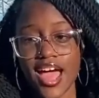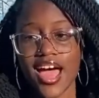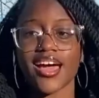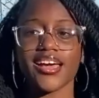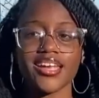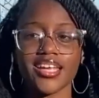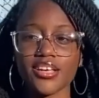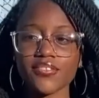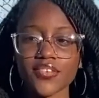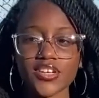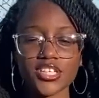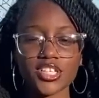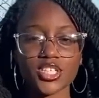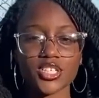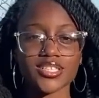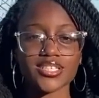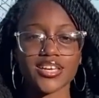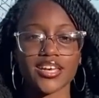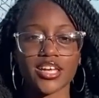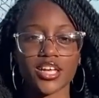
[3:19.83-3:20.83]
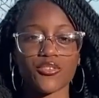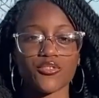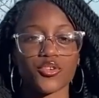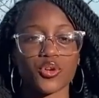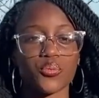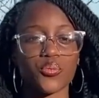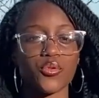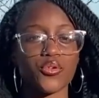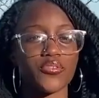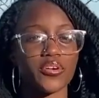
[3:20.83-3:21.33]
And even just like if you're
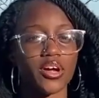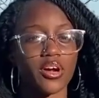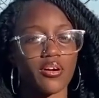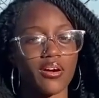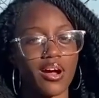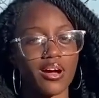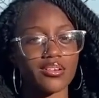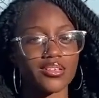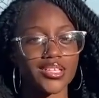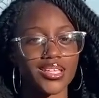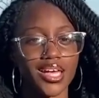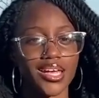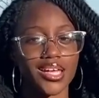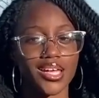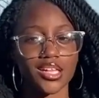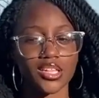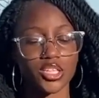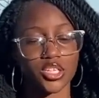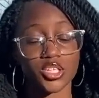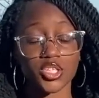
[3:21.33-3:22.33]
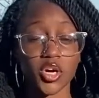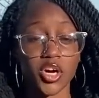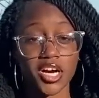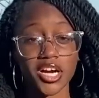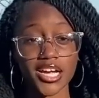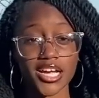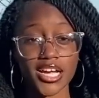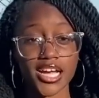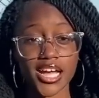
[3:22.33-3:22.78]
moving around like in the dark,